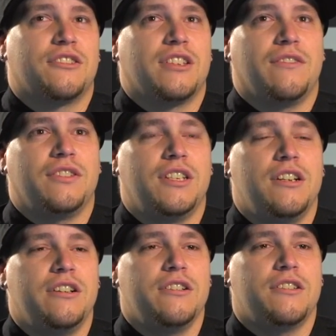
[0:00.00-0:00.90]
or 7
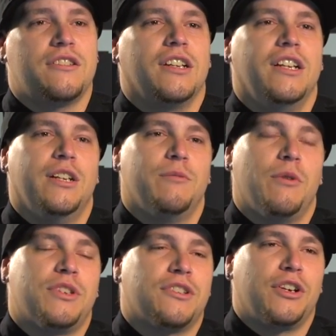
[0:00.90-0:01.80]
years,
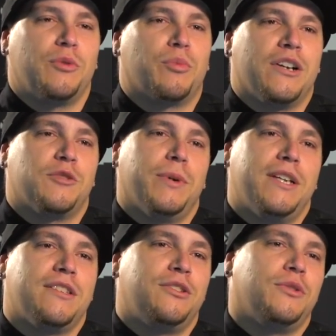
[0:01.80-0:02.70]
but we started Brous
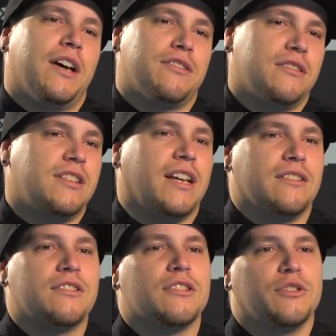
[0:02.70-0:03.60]
Blades in
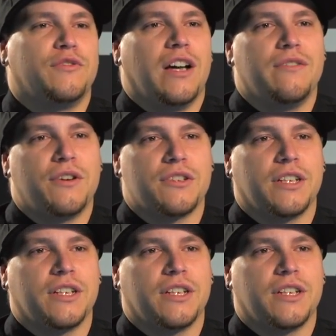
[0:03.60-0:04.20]
2010, so 5 years